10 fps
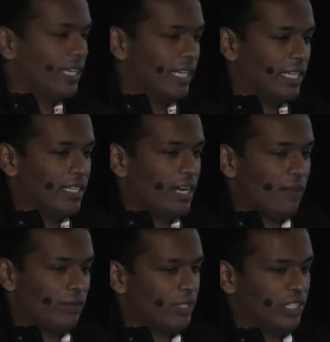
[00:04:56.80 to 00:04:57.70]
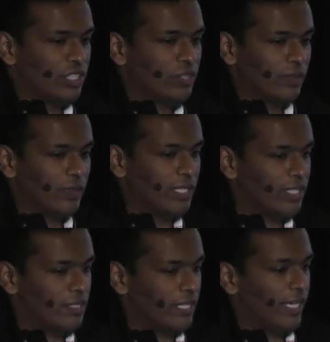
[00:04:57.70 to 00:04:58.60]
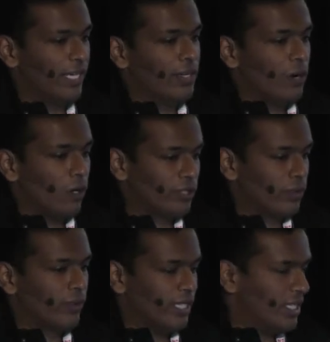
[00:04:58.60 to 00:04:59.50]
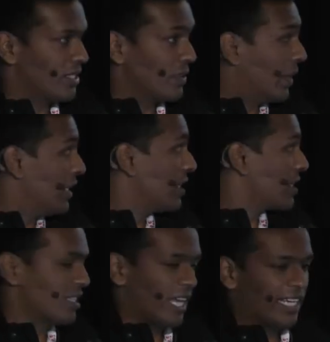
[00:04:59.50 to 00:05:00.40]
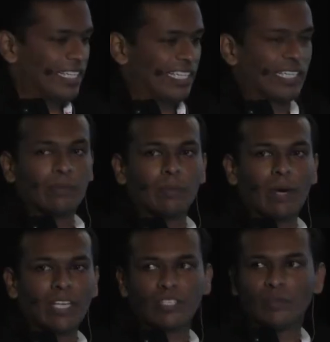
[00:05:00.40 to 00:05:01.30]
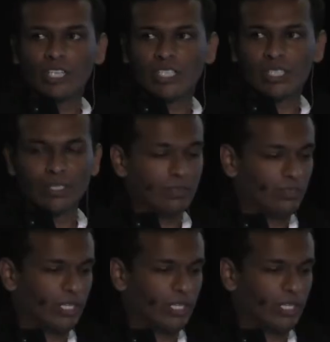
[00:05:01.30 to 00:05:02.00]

And after the initial release, they also released many things like Python version